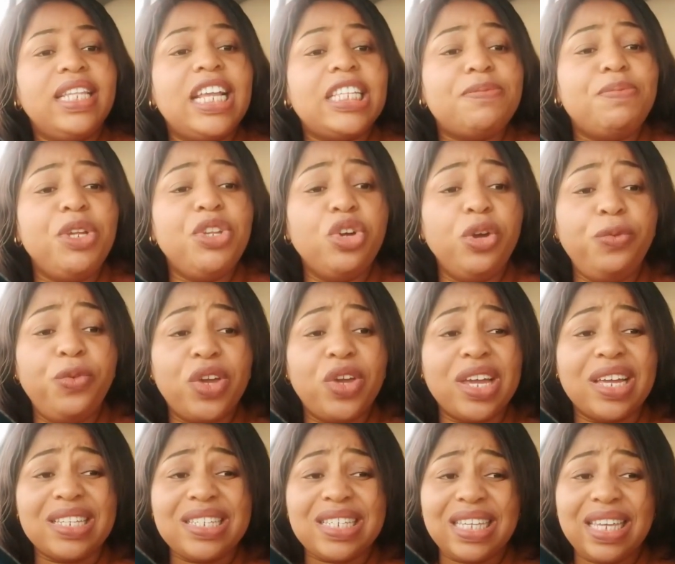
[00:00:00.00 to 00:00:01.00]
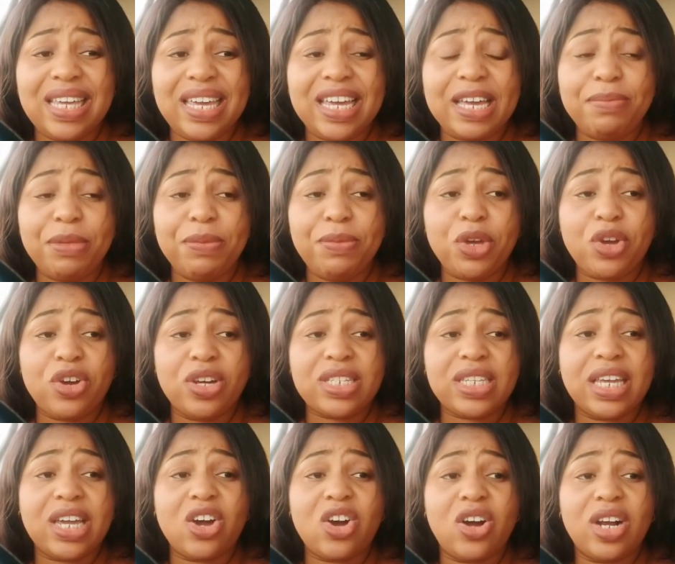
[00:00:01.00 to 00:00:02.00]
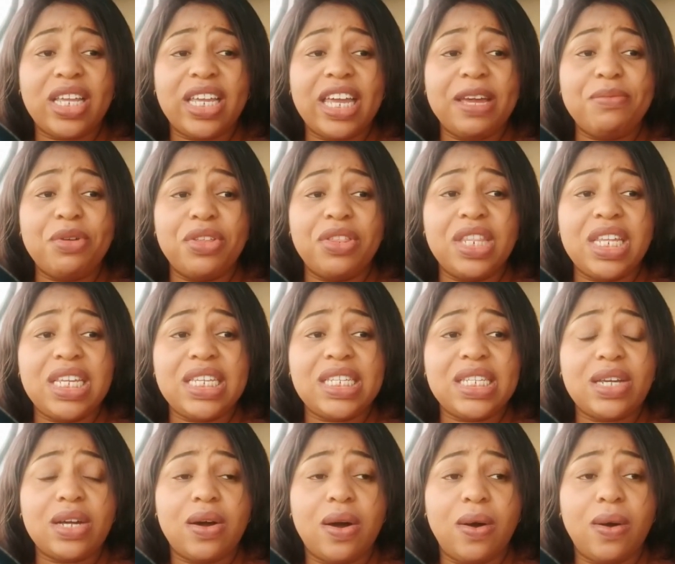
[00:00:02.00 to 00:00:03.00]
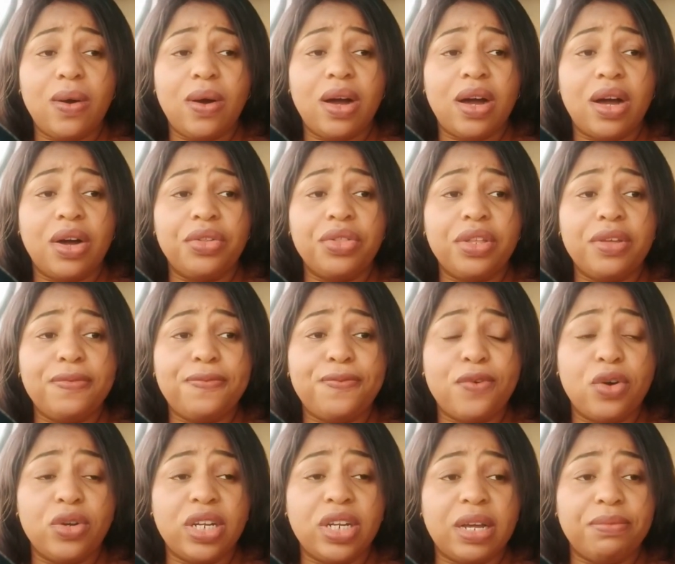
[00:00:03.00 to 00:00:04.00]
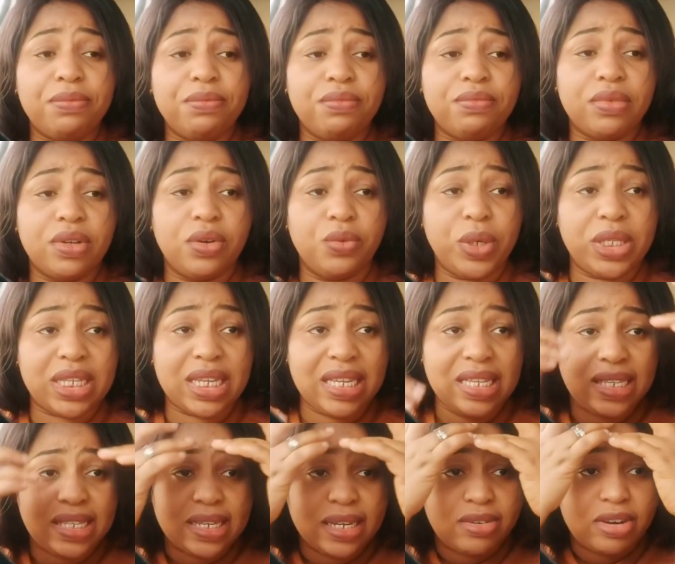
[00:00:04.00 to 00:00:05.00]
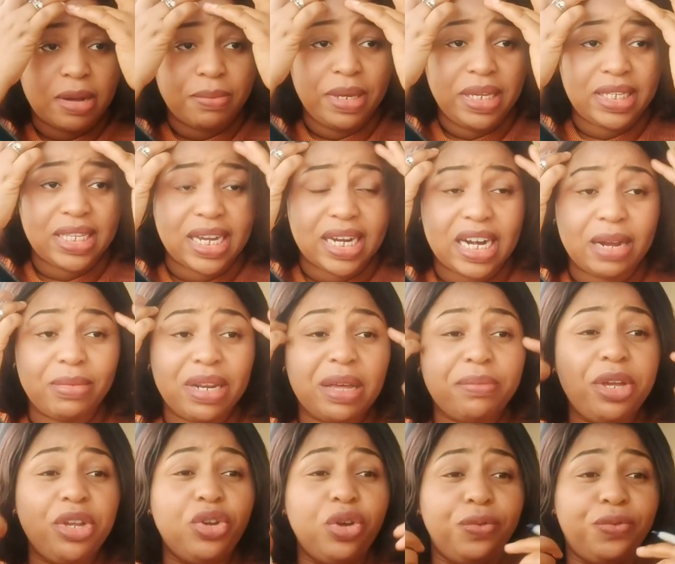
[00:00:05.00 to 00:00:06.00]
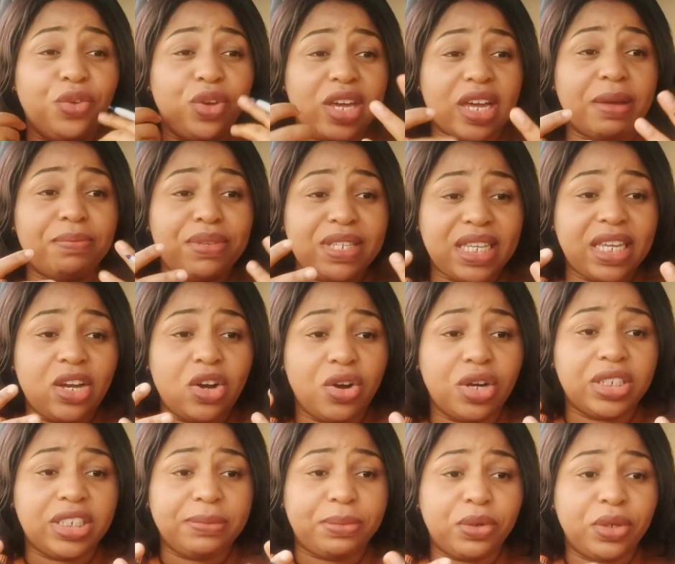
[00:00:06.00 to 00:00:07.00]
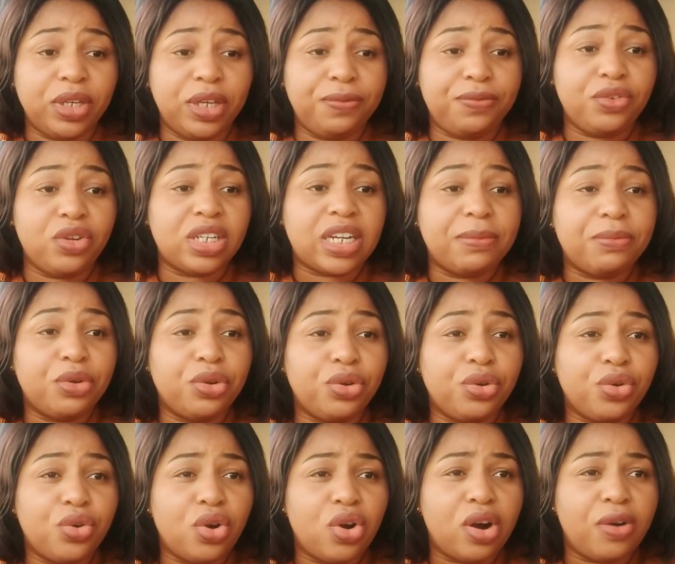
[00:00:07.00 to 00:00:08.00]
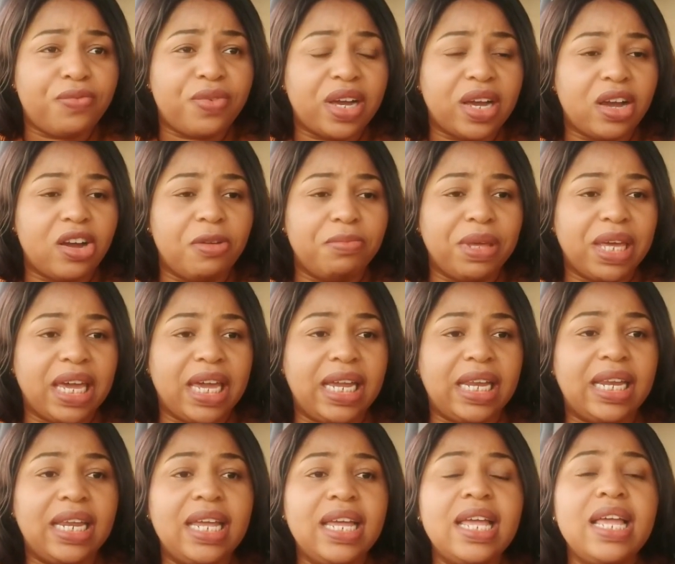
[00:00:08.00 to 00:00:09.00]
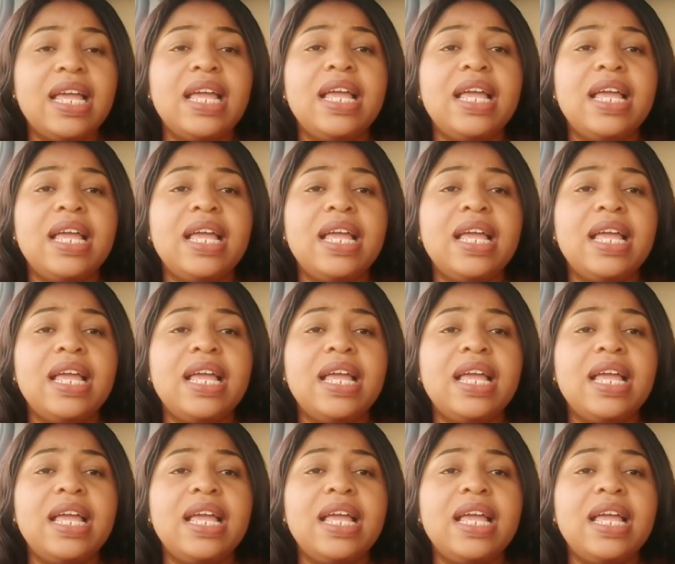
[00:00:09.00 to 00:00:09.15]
Let me know if you can still hear me because a call came on this call, on the phone with Instagram. Instagram, let me know if you can see audible. If not, I'm going to go off and come again.